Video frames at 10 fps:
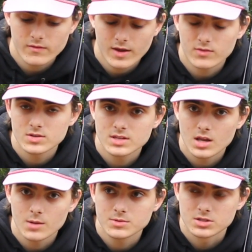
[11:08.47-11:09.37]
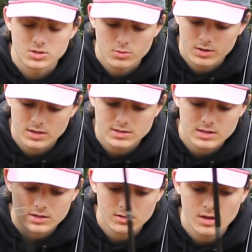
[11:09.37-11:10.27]
I've had this set up since
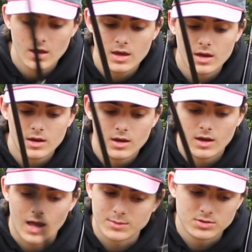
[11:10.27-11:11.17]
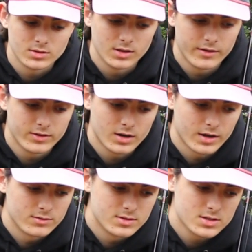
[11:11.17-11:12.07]
2018. Absolutely love it. I
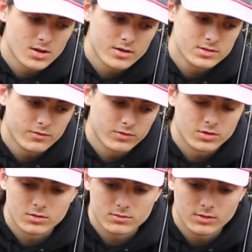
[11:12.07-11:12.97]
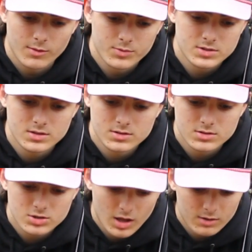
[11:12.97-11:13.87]
use this also for liplesses,
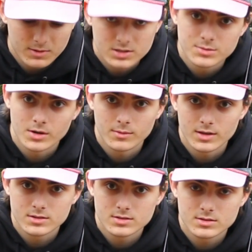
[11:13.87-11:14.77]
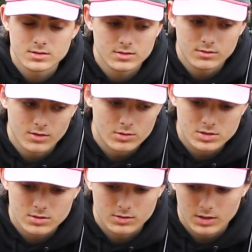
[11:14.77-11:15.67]
chatterbaits, spinnerbaits. Those
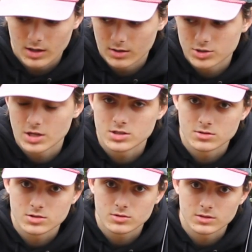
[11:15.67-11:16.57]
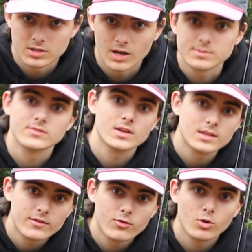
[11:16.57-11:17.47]
three, I interchange those three setups. I've said
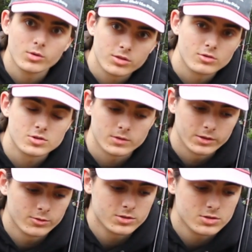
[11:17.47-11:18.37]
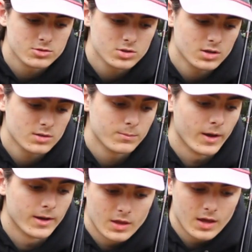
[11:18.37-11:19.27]
that for with those three lures usually,
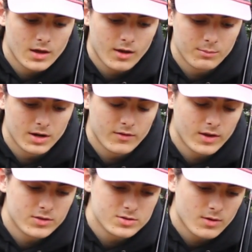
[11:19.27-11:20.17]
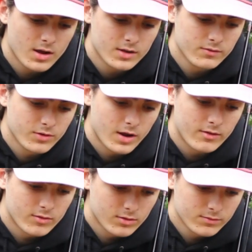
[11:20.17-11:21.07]
but yeah, I mean, I've had this rod
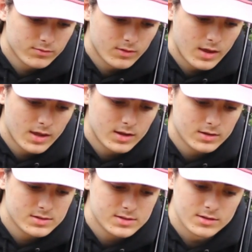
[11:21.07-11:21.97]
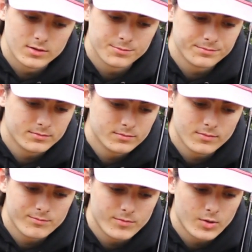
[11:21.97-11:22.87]
forever and it still
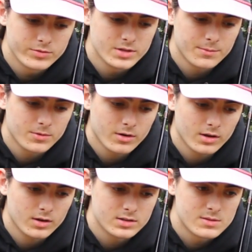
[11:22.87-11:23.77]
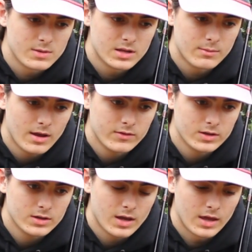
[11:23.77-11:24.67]
holds up great. It's a medium
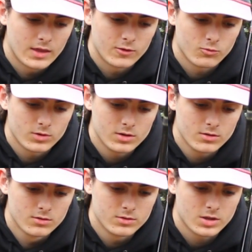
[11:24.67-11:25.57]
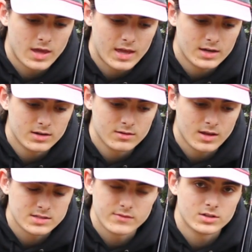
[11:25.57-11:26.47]
heavy, and the reel, the Canon,
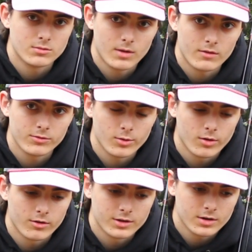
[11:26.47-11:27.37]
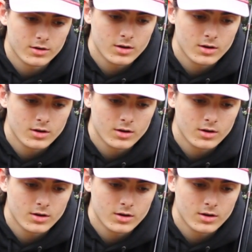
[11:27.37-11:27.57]
got 17-pound fluoro on here.